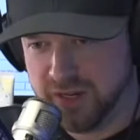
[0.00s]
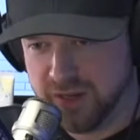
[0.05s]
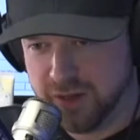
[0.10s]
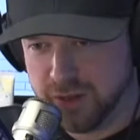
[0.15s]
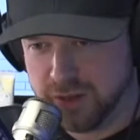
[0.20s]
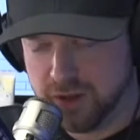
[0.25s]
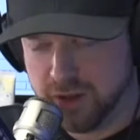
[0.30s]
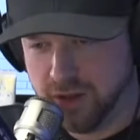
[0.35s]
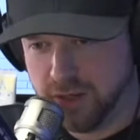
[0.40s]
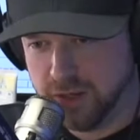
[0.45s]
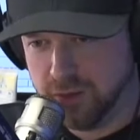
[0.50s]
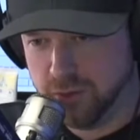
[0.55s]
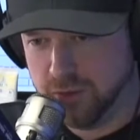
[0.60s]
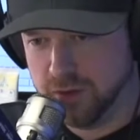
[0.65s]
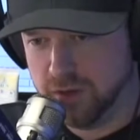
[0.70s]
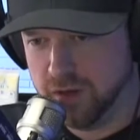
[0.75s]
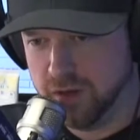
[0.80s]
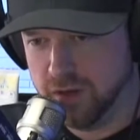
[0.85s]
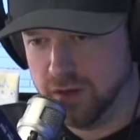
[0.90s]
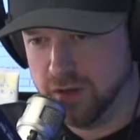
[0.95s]
he thought you
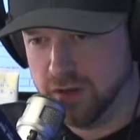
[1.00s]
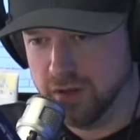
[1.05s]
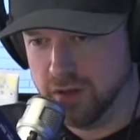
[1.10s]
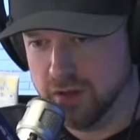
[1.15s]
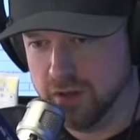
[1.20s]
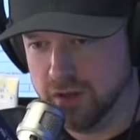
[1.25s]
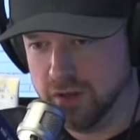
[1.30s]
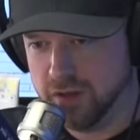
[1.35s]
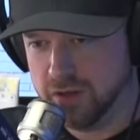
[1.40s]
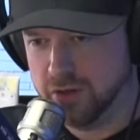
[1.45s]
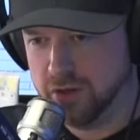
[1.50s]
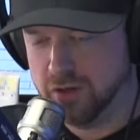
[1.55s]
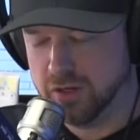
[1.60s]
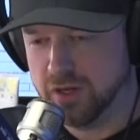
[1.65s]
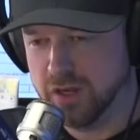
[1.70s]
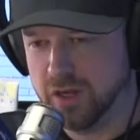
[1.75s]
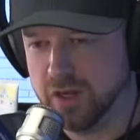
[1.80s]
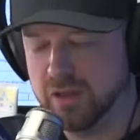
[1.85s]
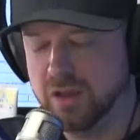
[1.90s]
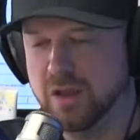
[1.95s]
were a good
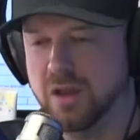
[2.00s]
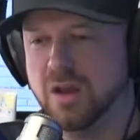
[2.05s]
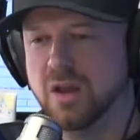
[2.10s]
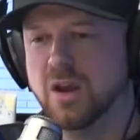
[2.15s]
kid.